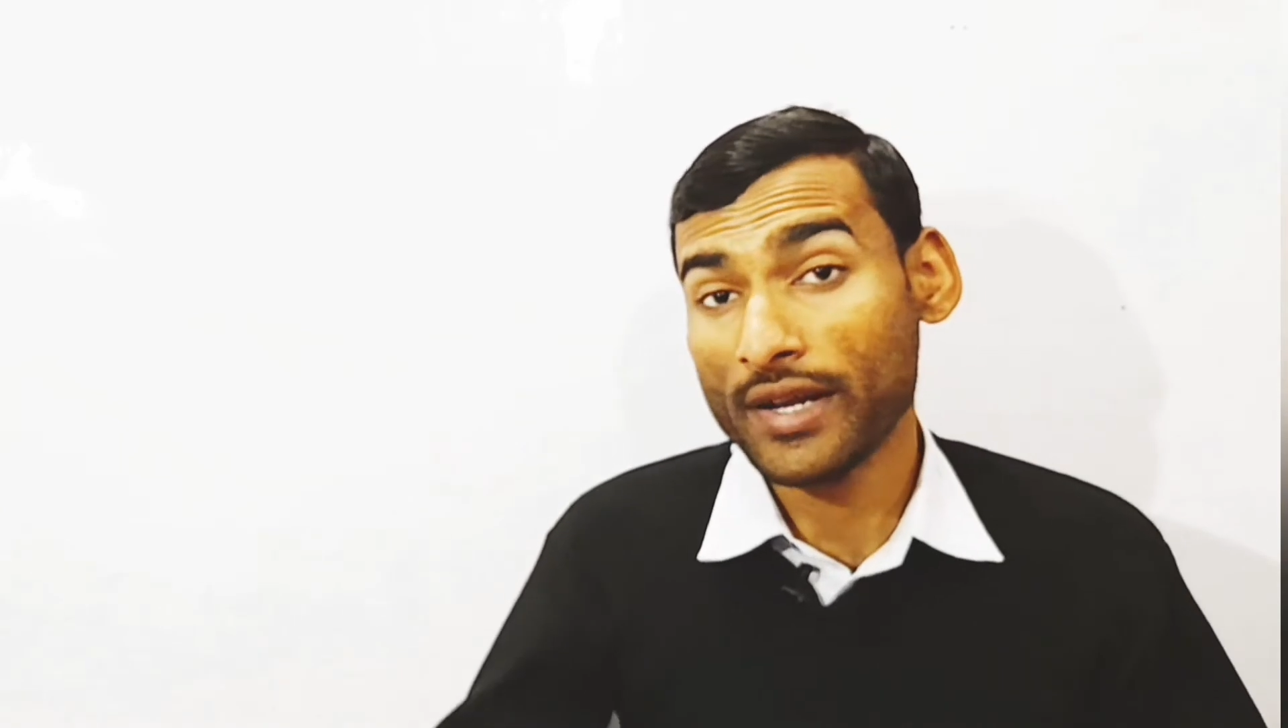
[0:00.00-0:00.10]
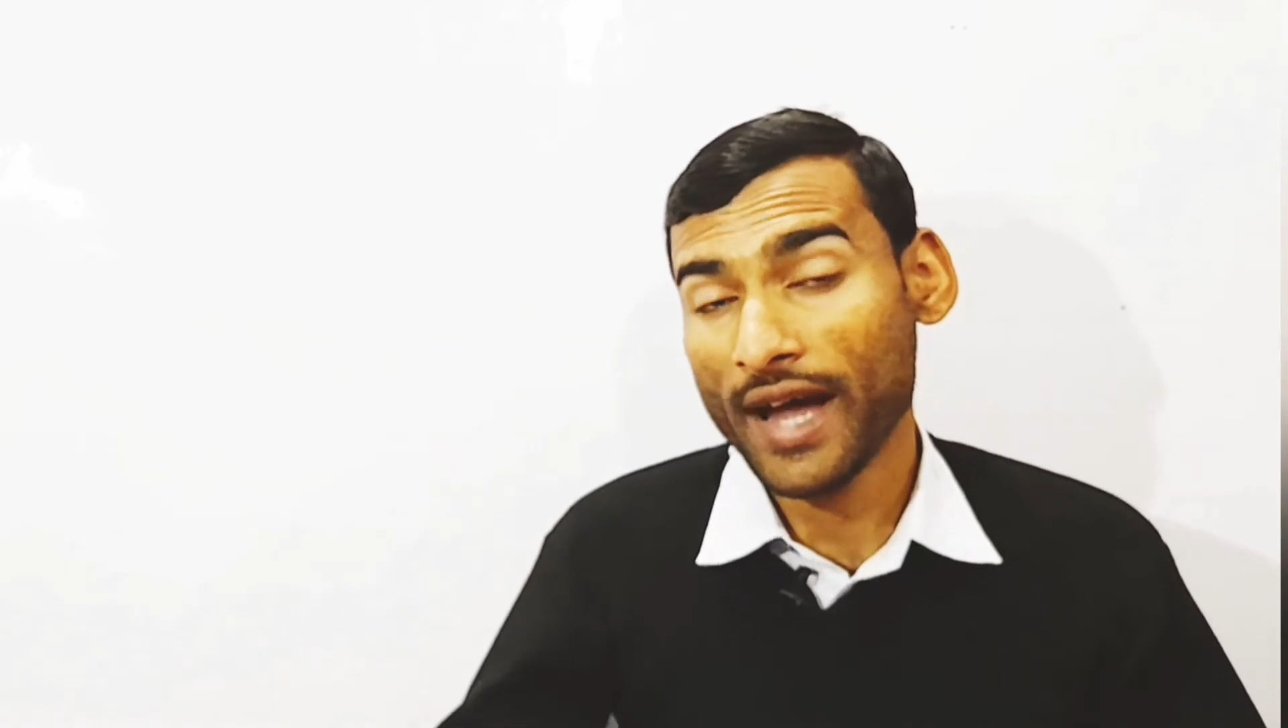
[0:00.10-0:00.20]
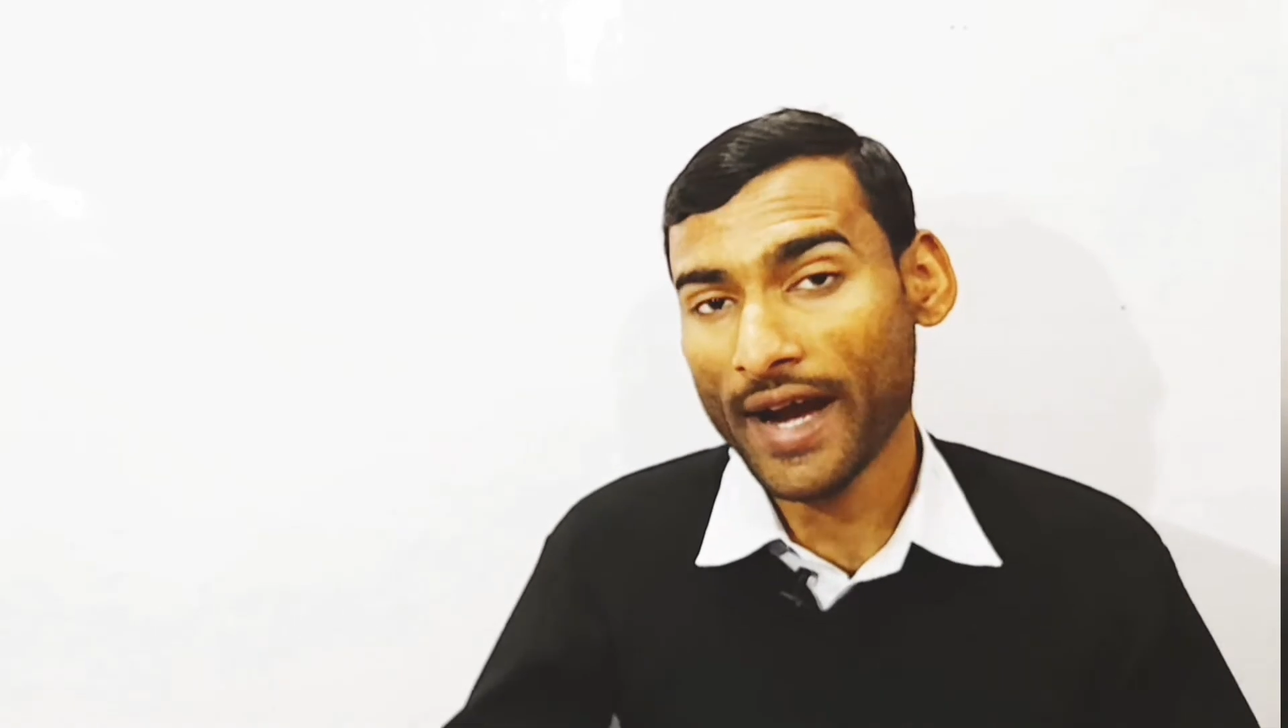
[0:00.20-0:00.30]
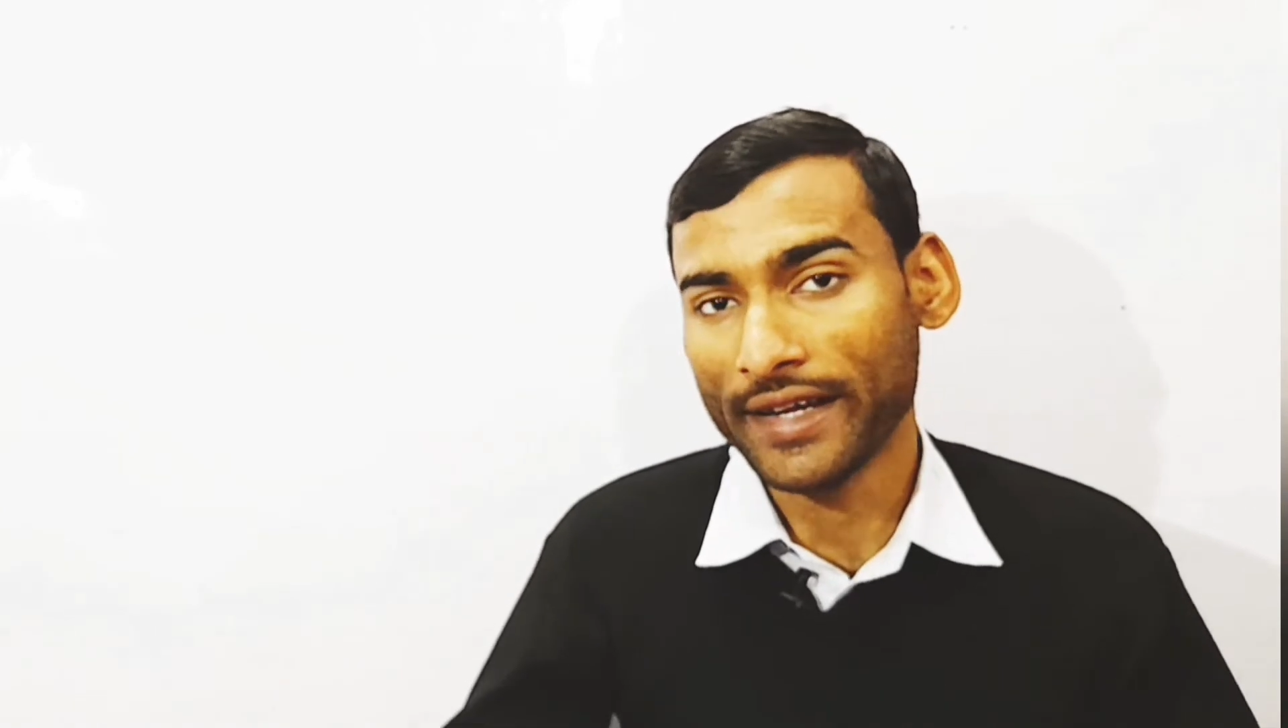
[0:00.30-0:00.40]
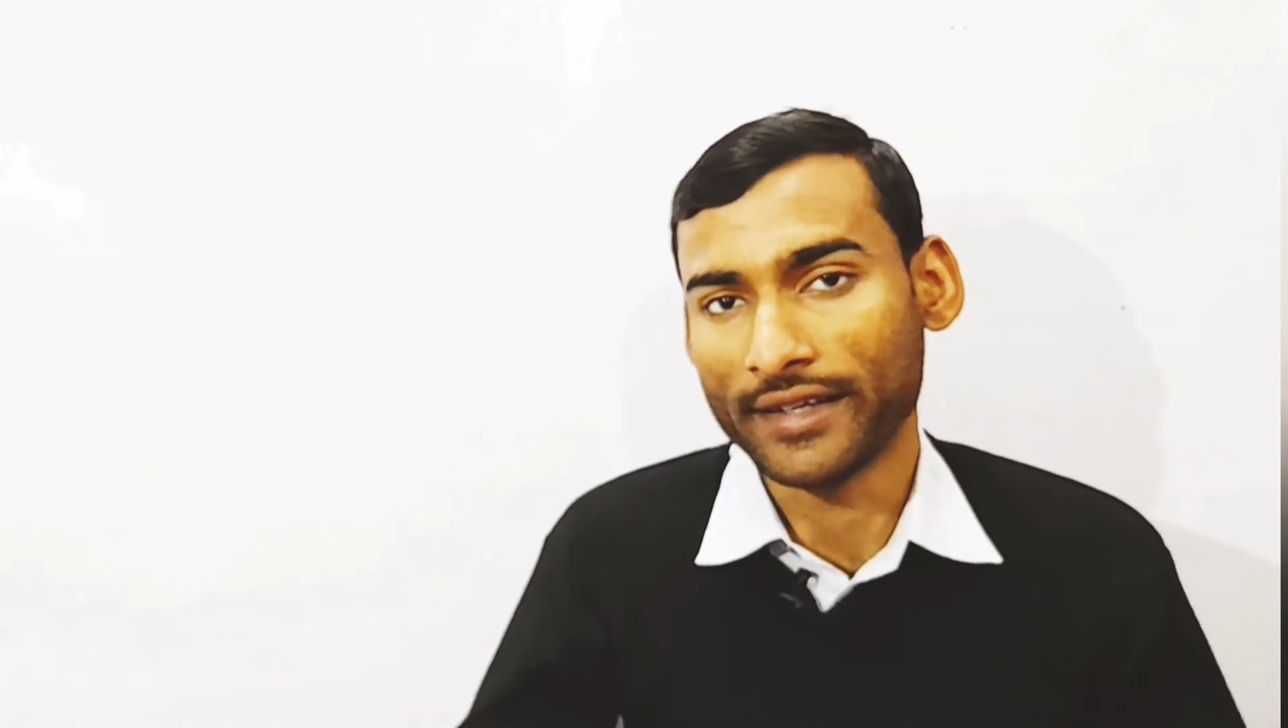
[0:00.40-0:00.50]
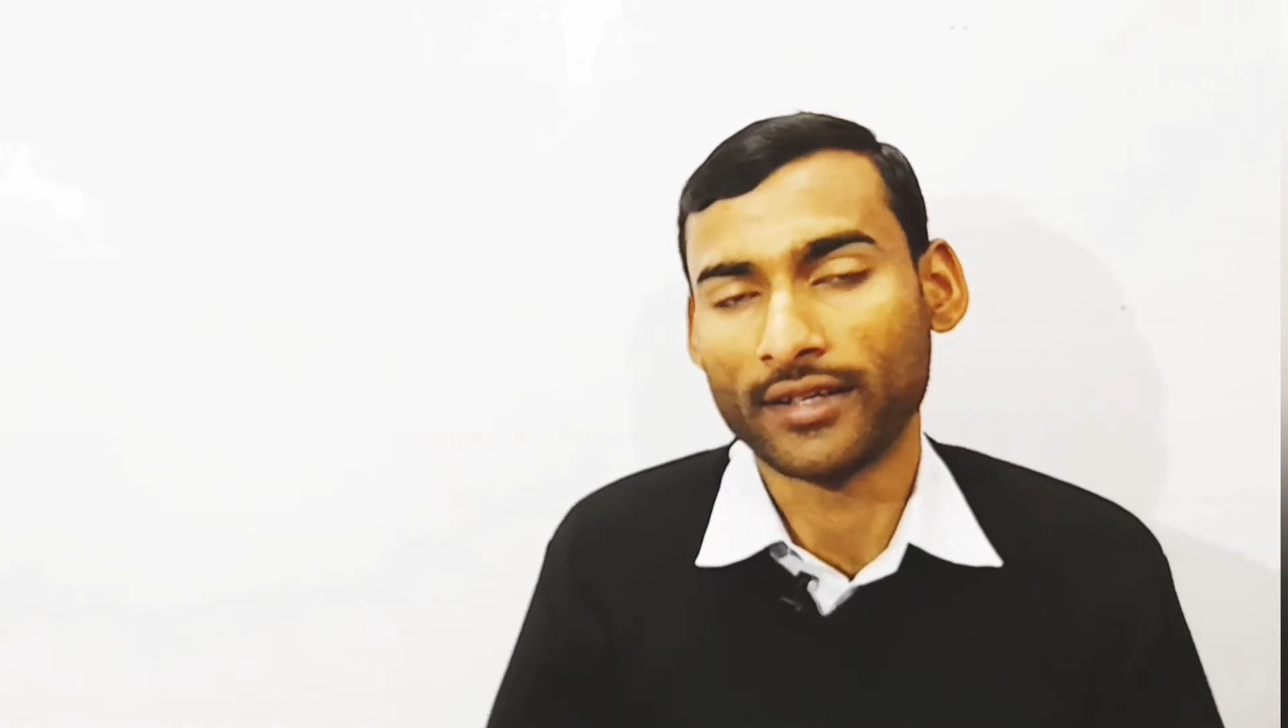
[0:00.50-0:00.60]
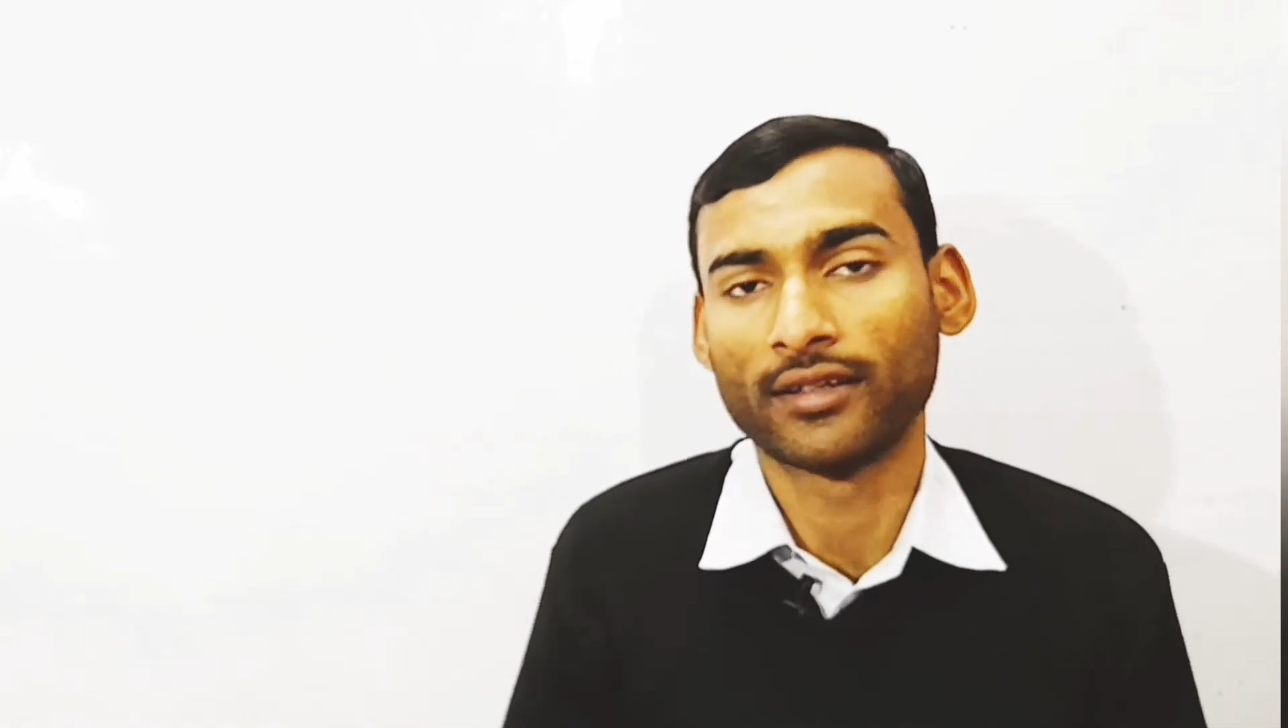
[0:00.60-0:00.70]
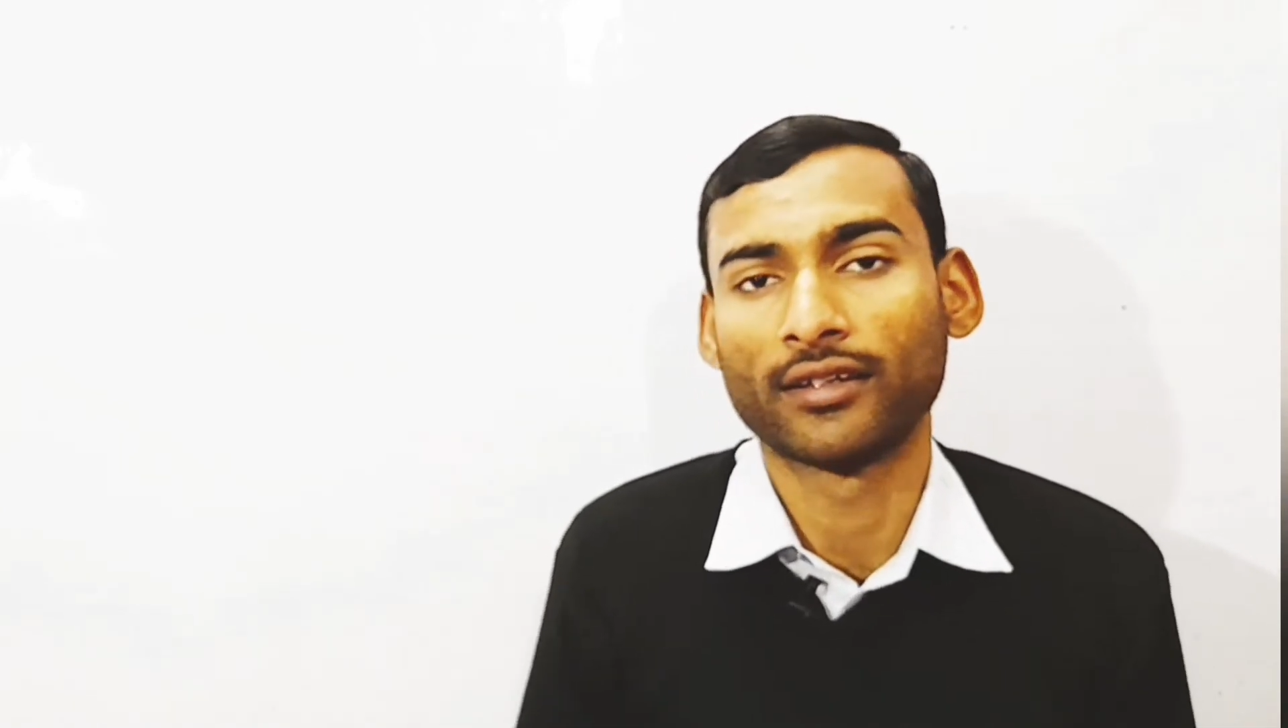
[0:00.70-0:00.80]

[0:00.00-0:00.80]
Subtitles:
nine,